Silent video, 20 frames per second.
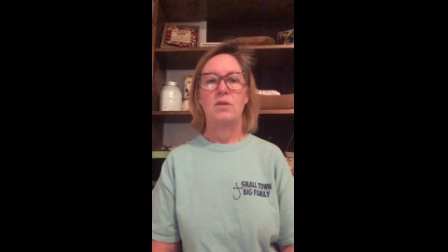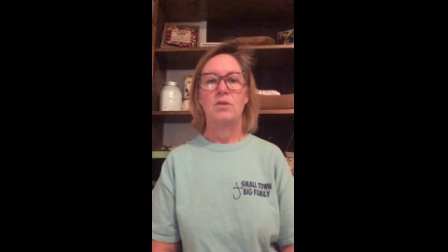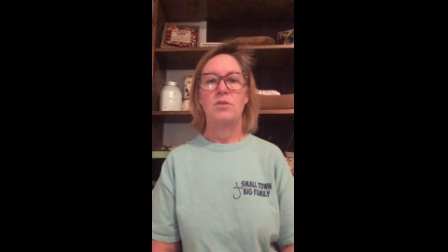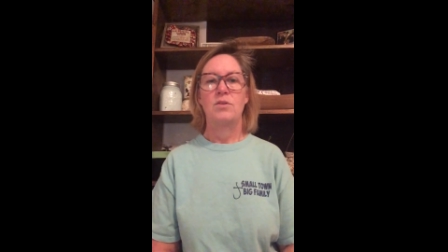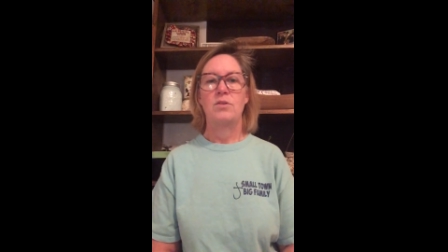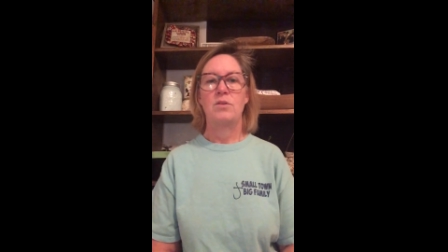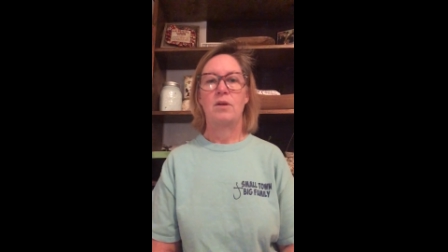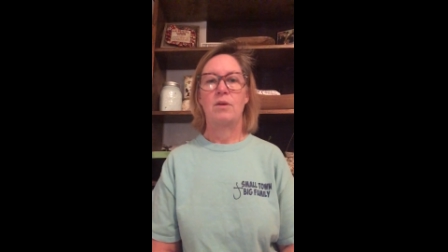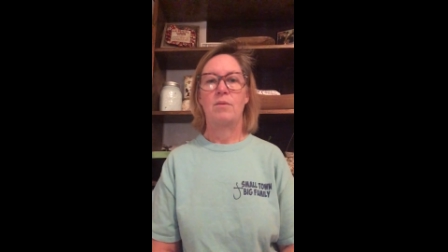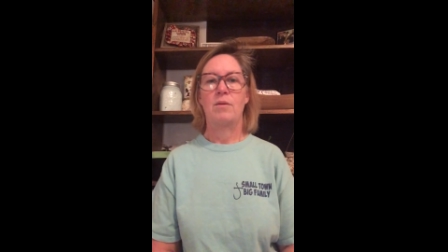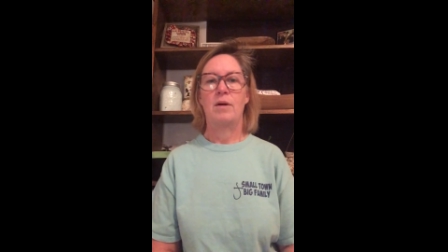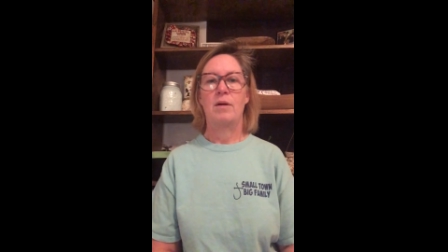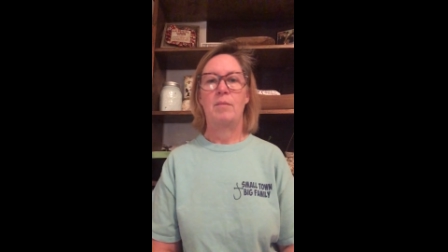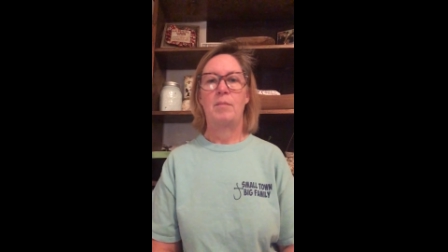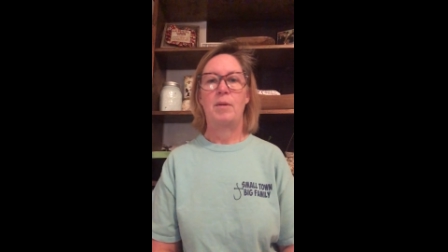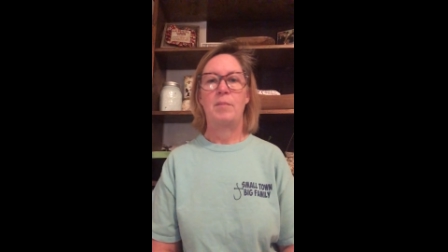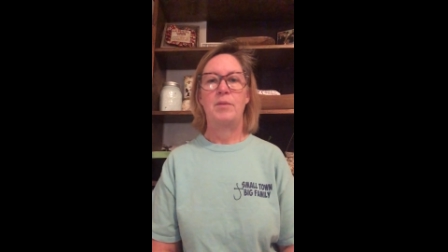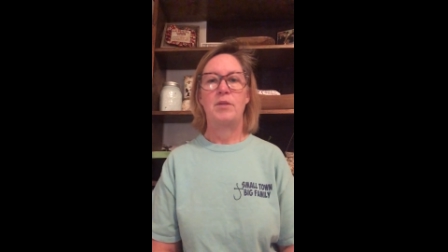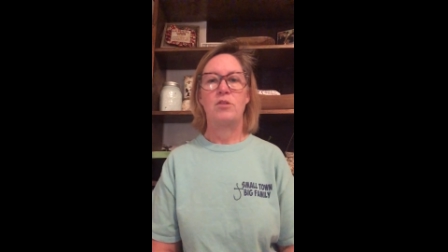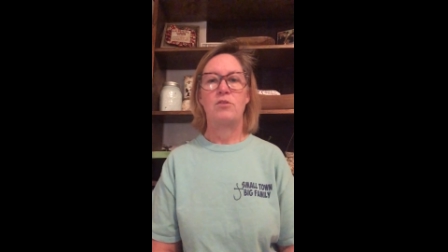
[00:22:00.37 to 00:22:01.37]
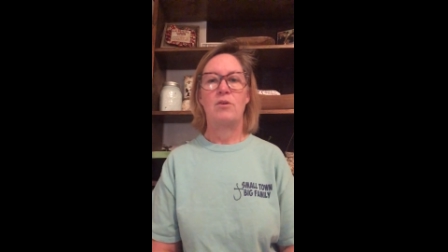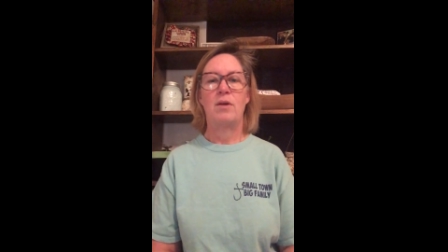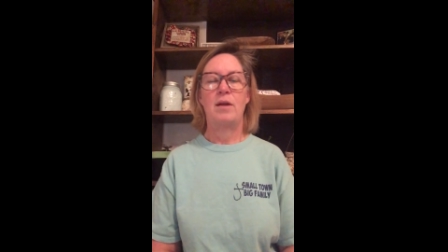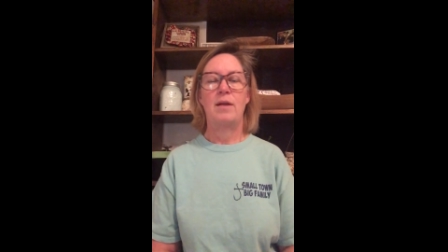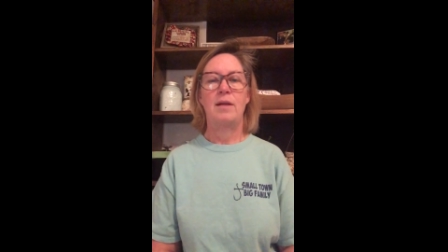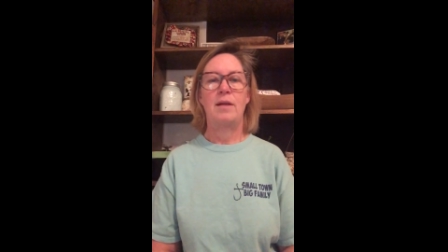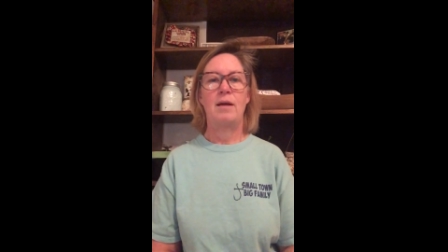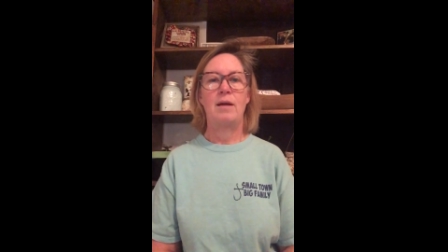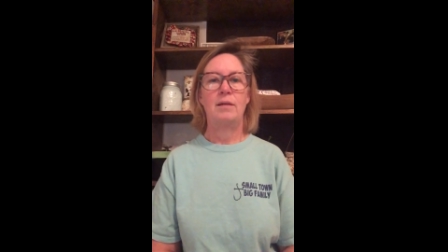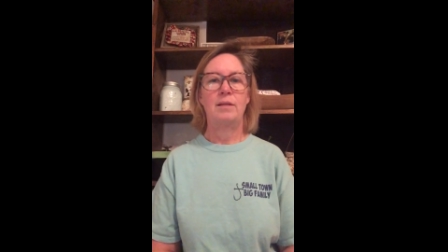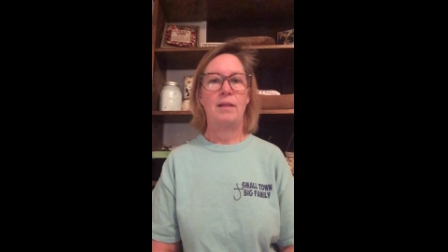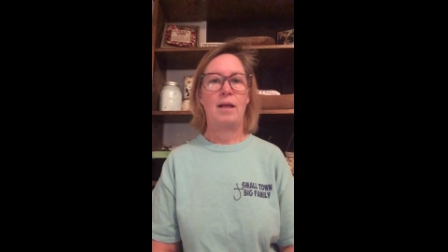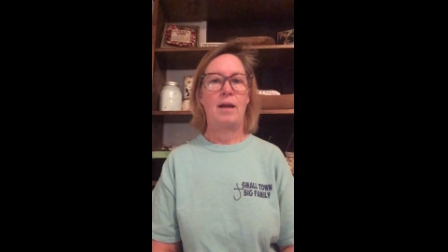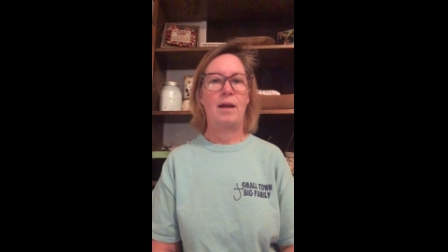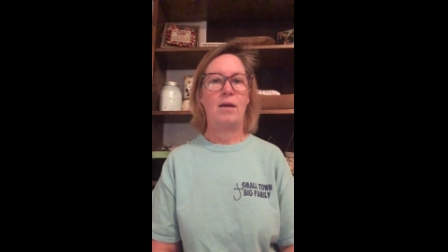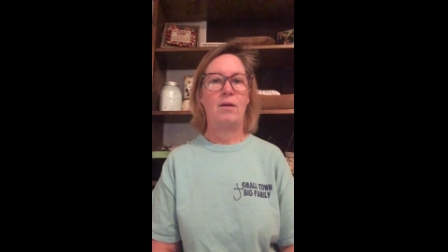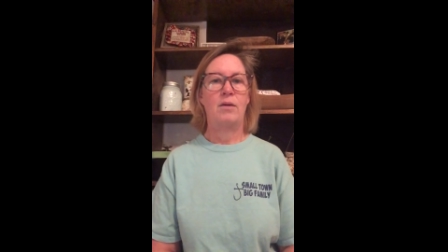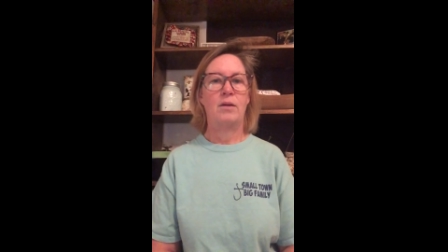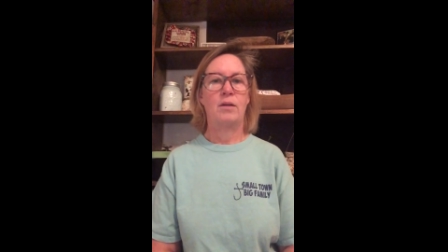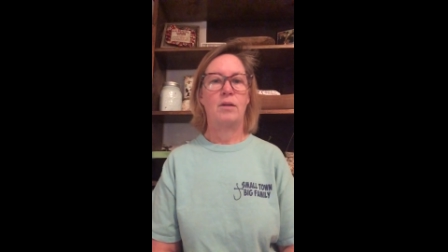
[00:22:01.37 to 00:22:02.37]
So I've been trying to knock that
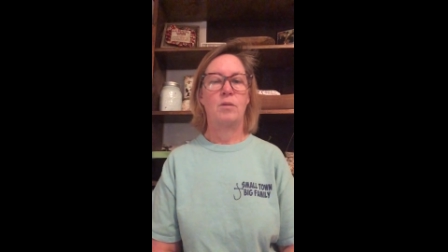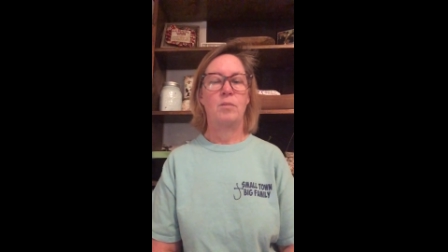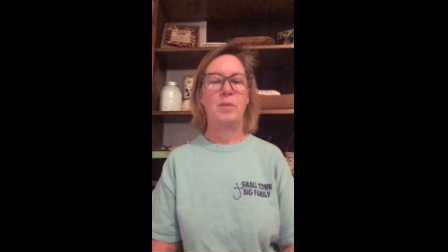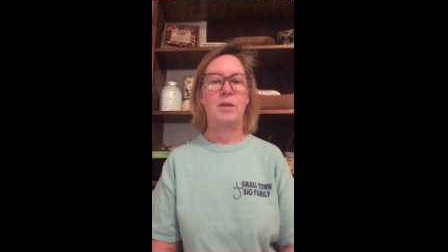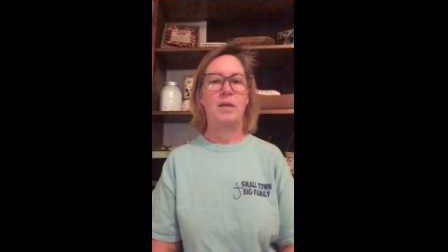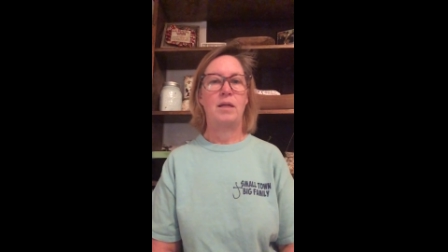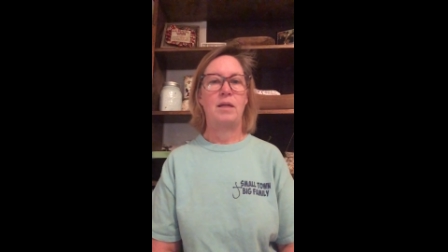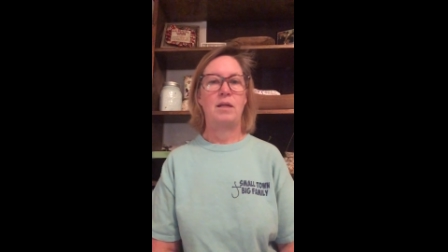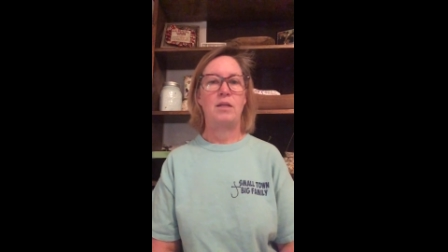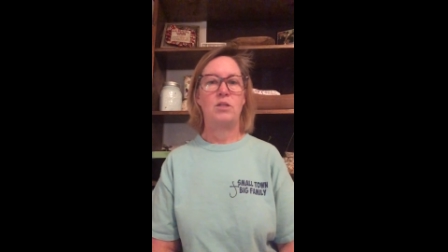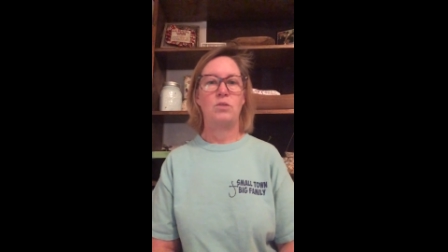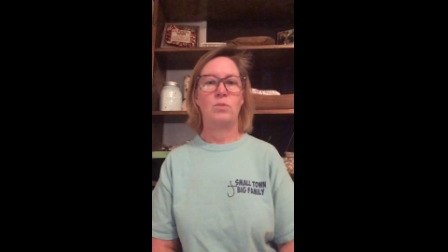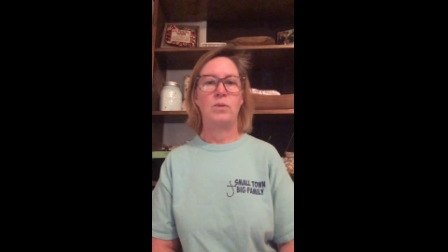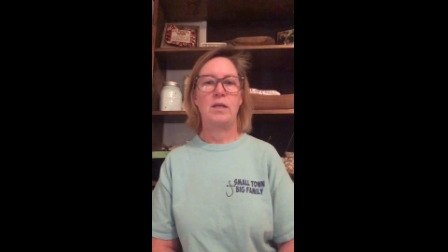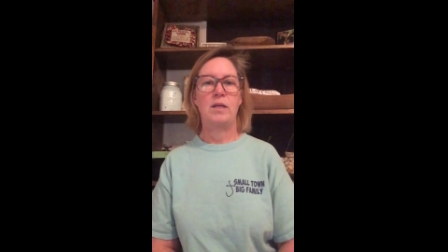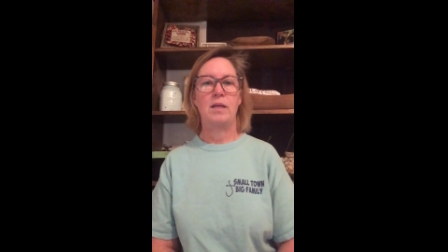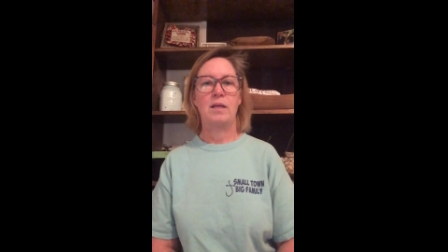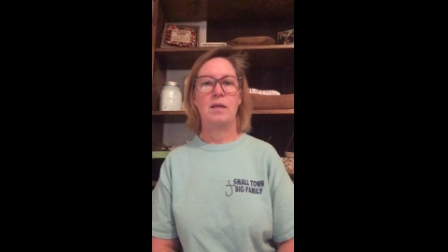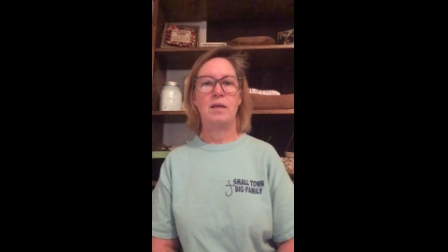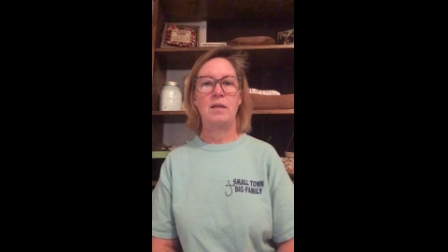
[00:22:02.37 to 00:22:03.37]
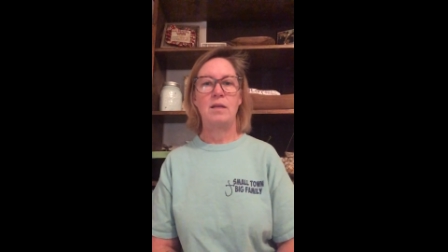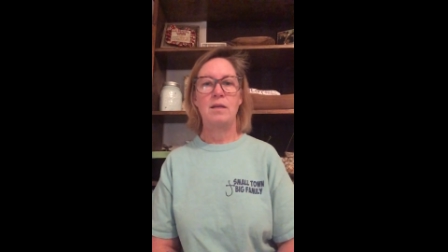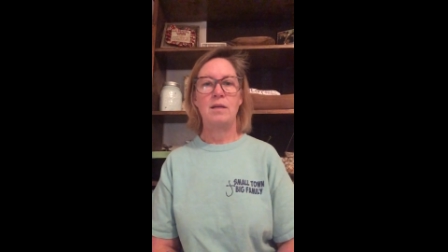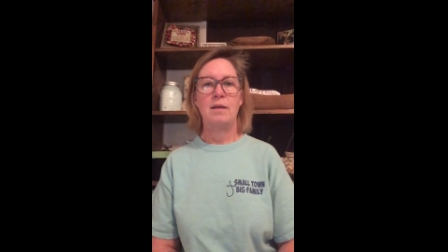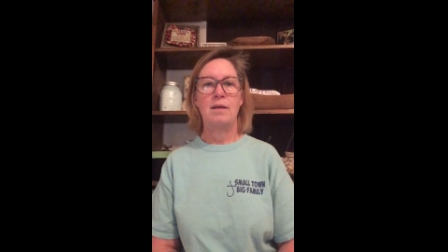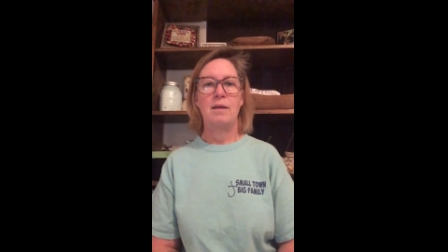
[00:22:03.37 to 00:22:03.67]
out a little bit each weekend.